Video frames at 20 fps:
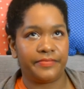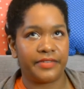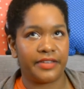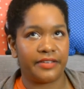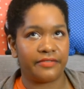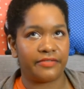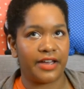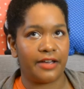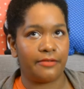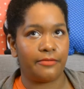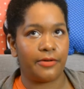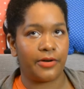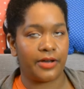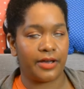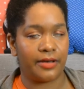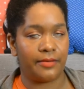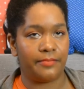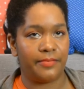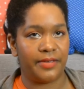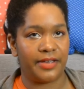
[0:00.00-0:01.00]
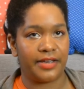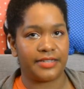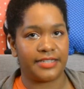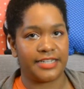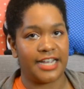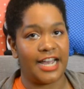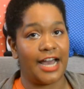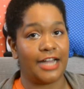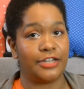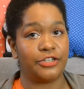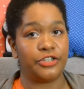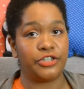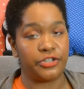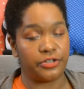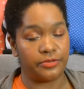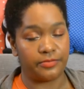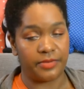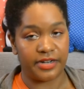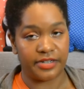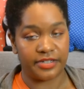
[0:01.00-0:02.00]
if I woke up because I had
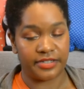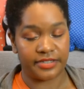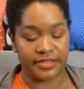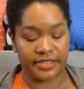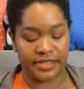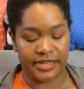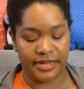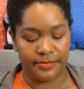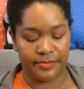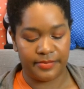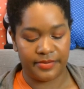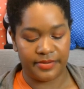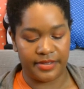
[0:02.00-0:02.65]
too much sleep,